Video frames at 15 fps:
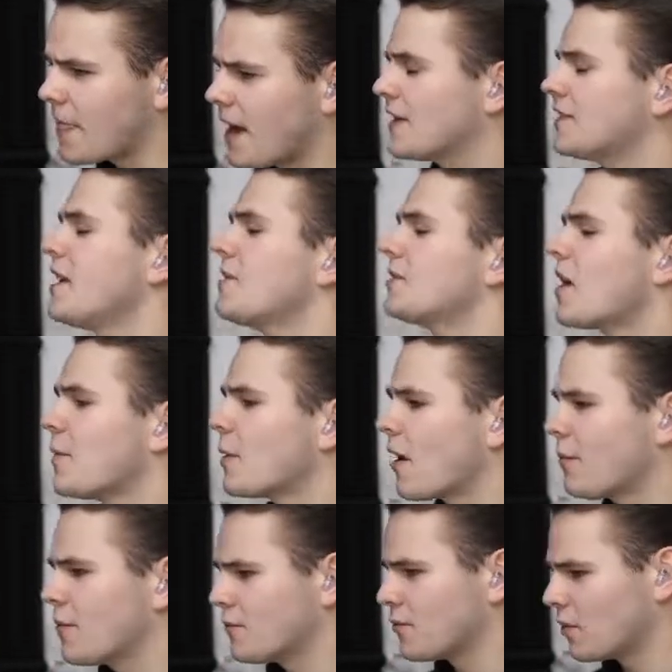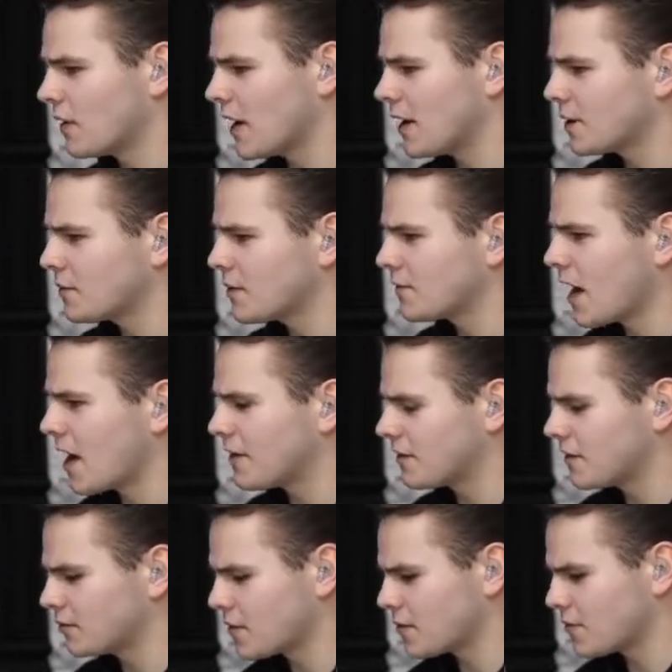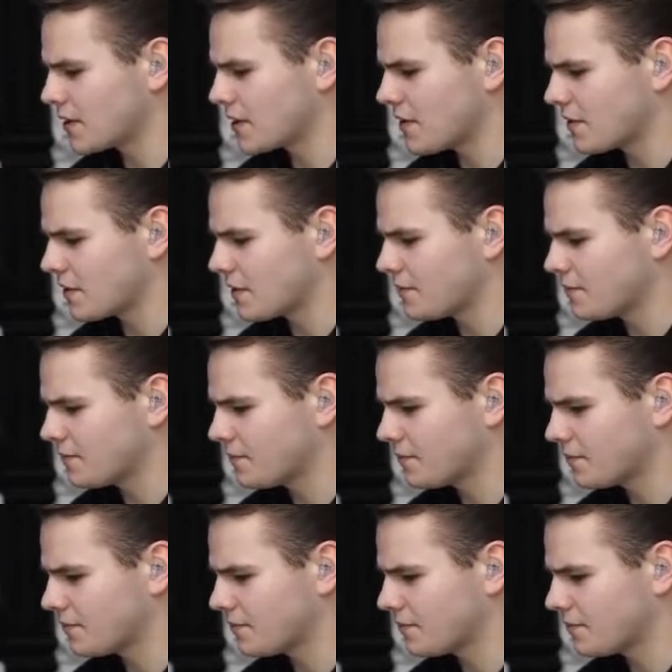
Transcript: It is now time to come in for landing. We've got a runway down here.